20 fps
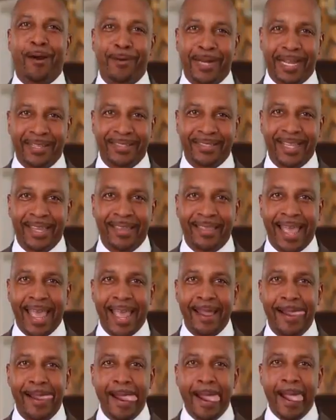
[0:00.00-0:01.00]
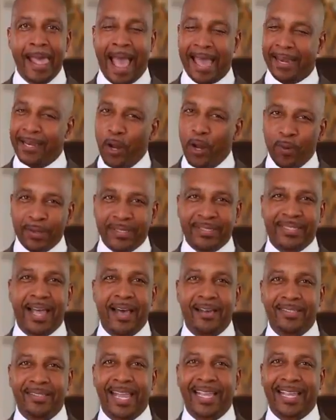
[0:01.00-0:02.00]
when I say that. I know it
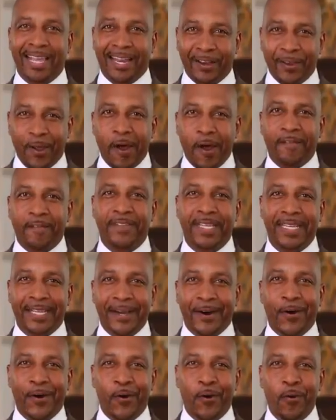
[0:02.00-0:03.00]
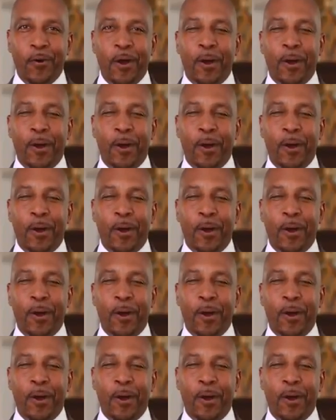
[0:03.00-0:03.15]
sounds like a lofty goal,